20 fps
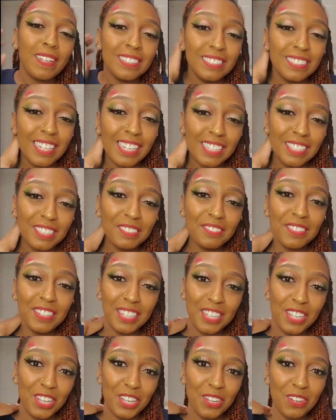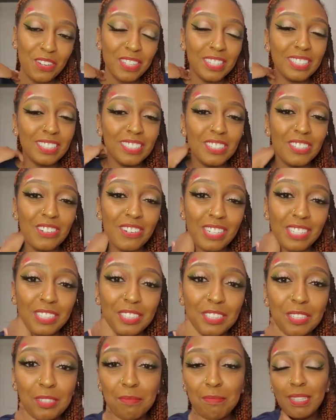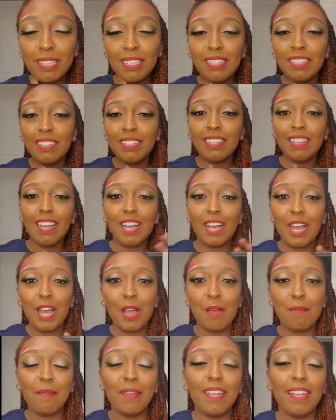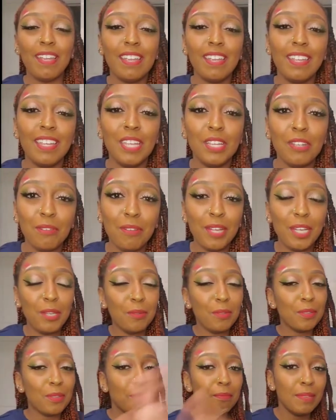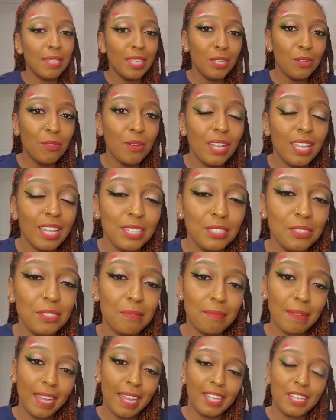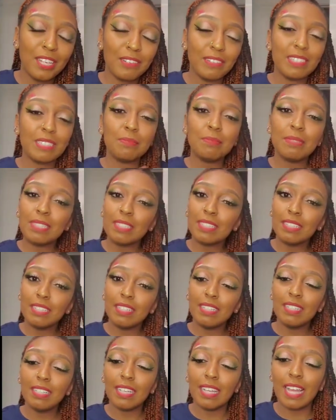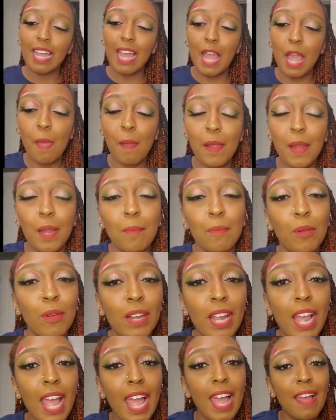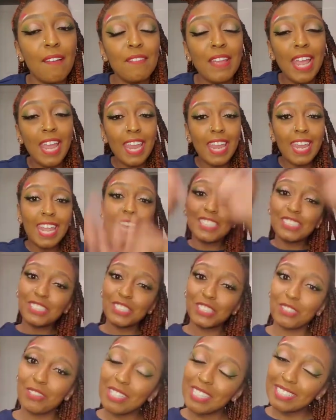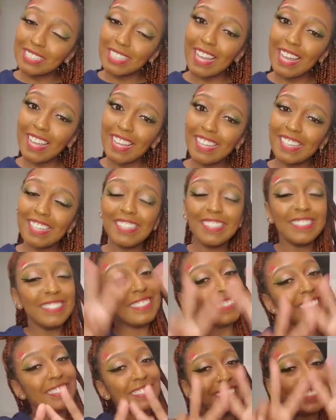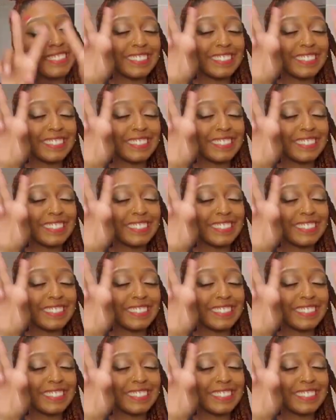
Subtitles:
today's video is going to be a get ready with me while I do my Christmas look, and I'm gonna have a story time.